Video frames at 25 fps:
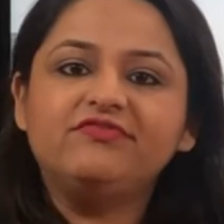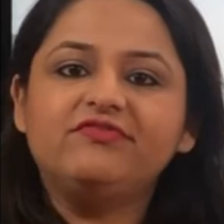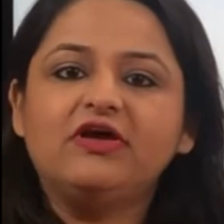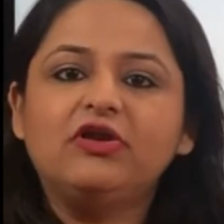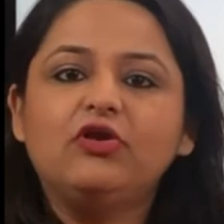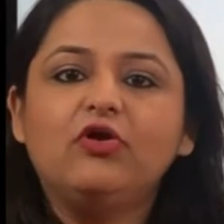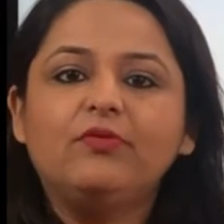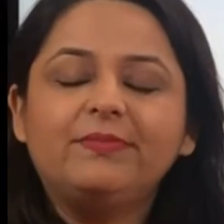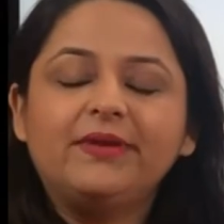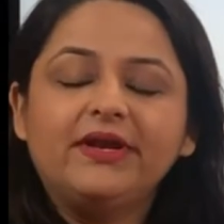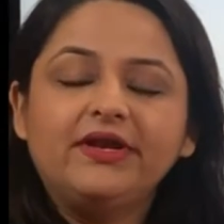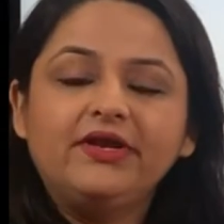the
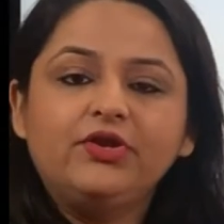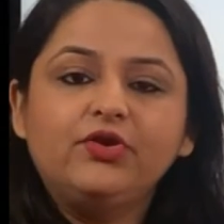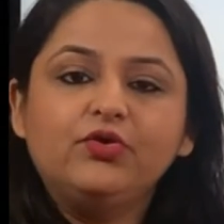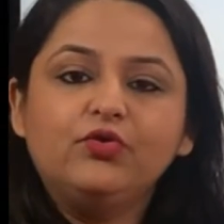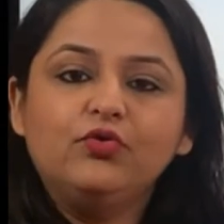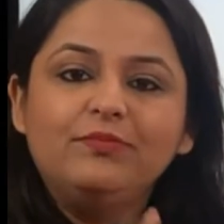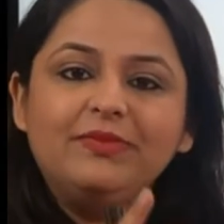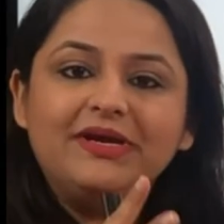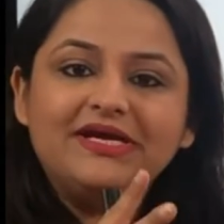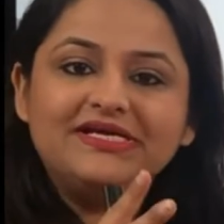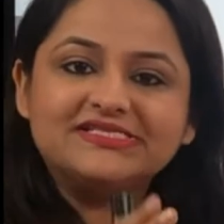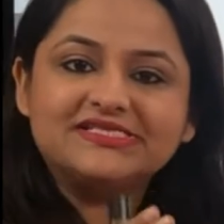fallopian
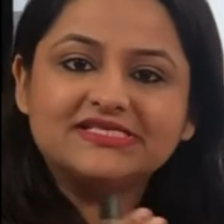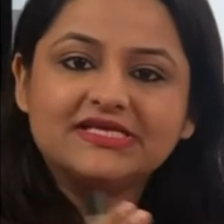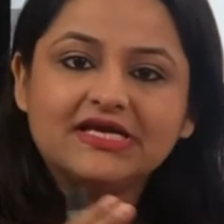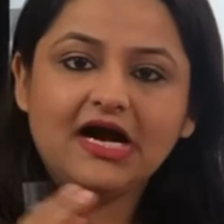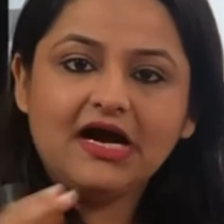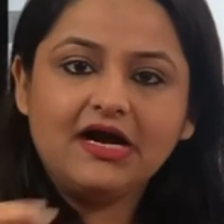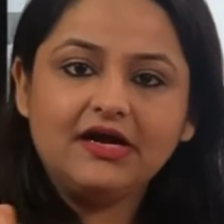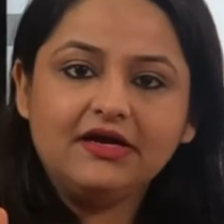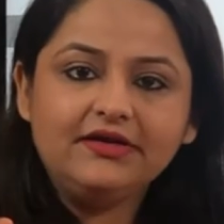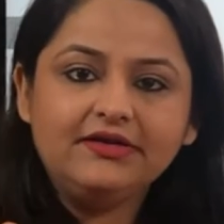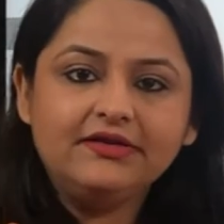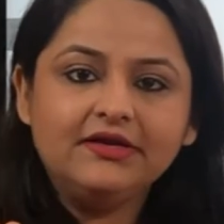tube is
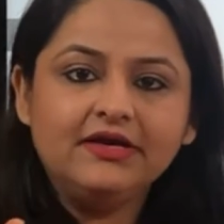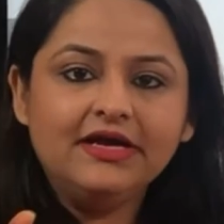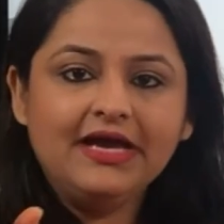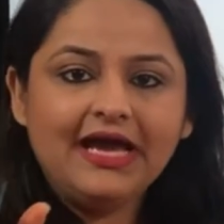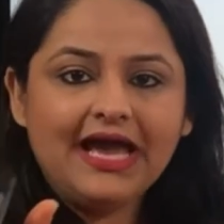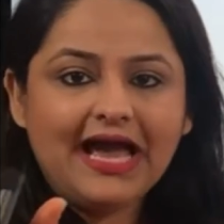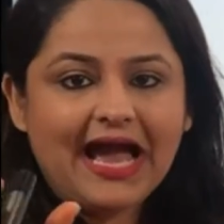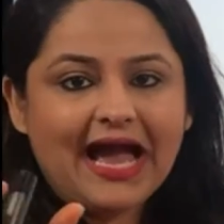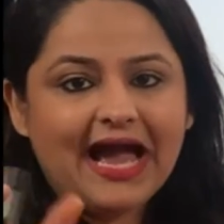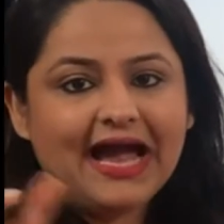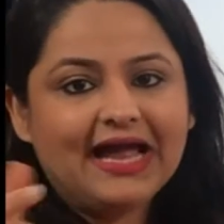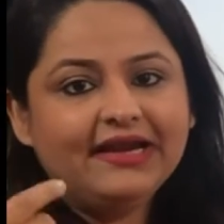cut
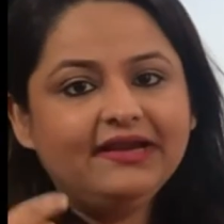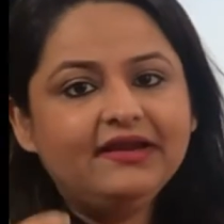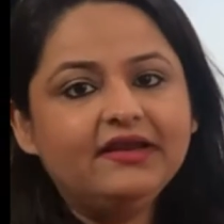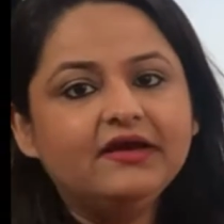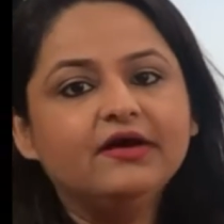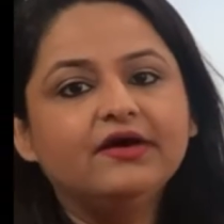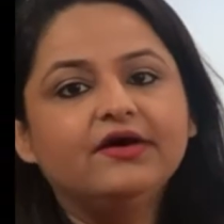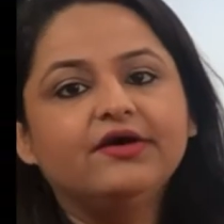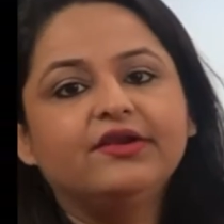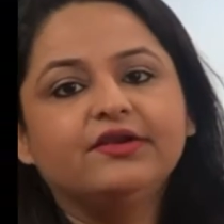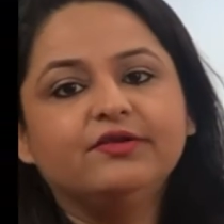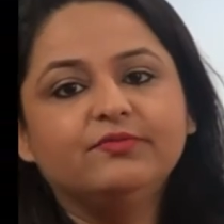and
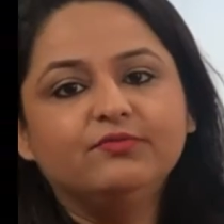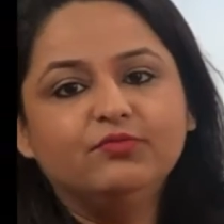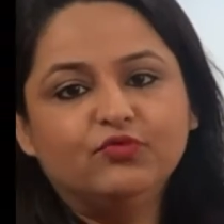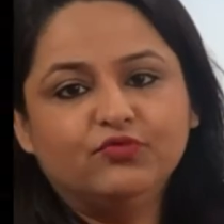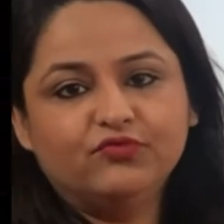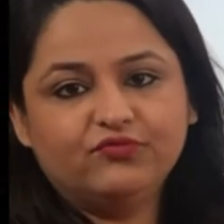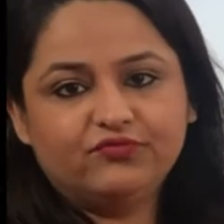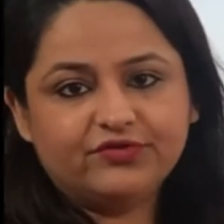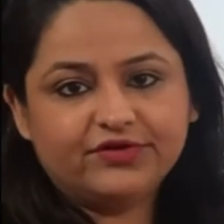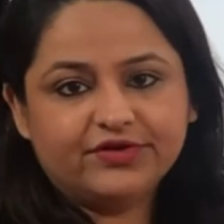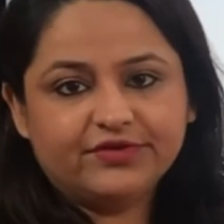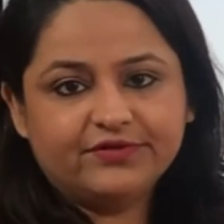
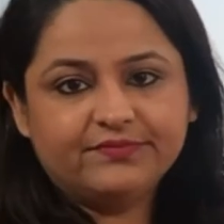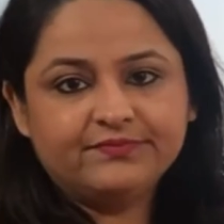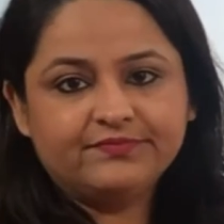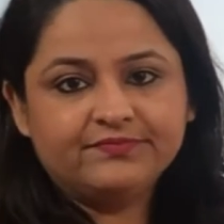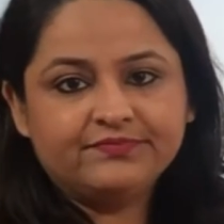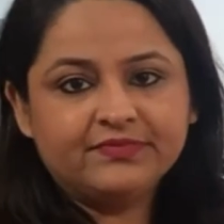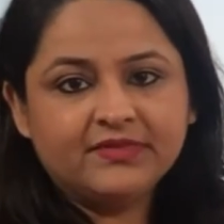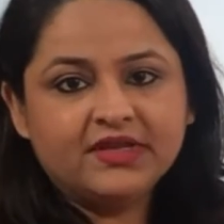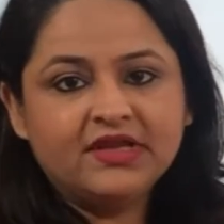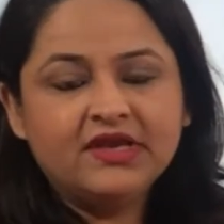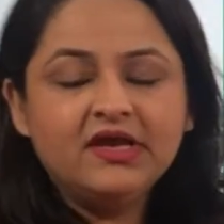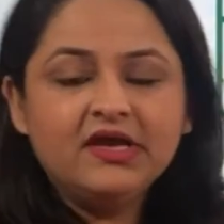removed.
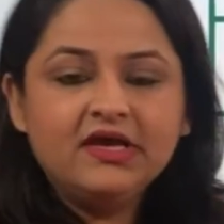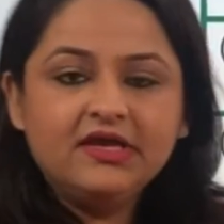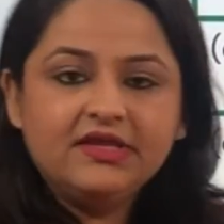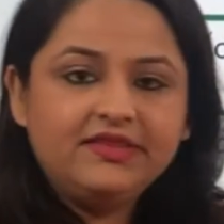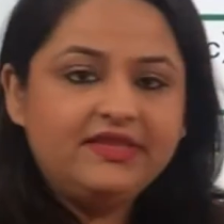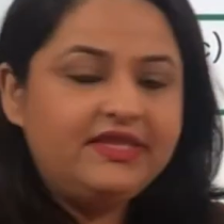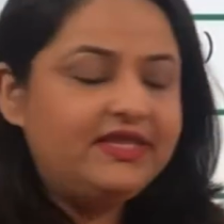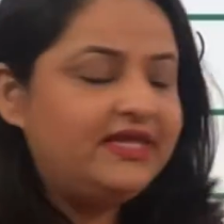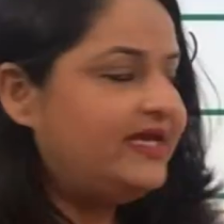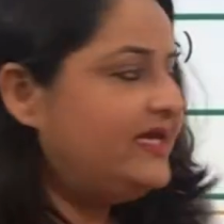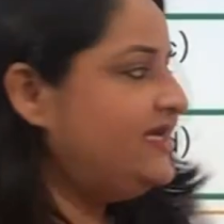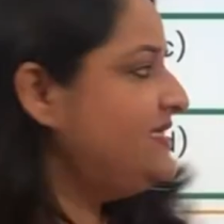
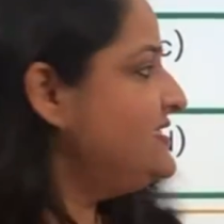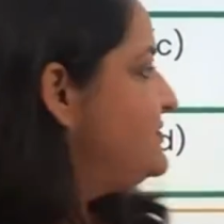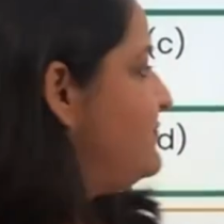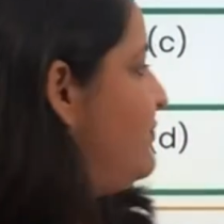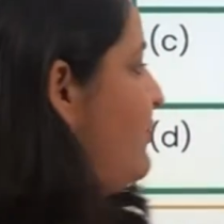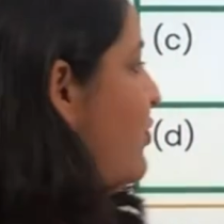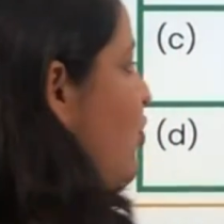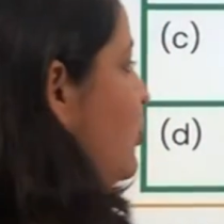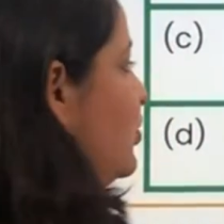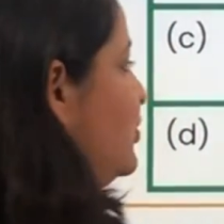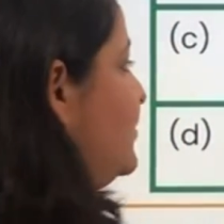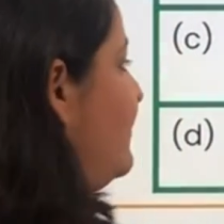These
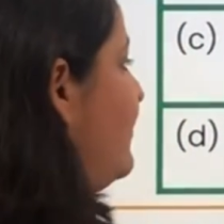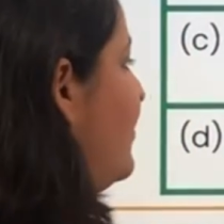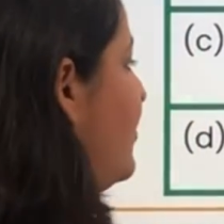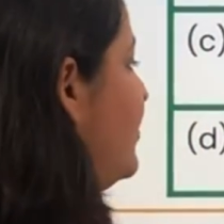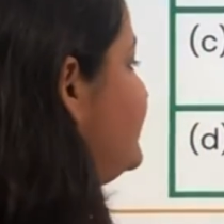both